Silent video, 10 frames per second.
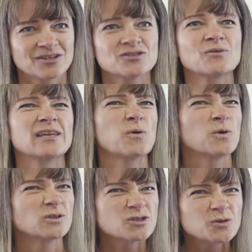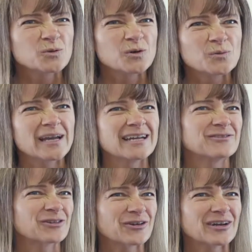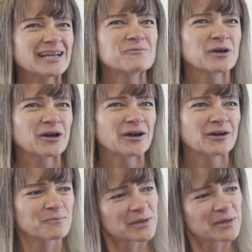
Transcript: So the old school way of learning where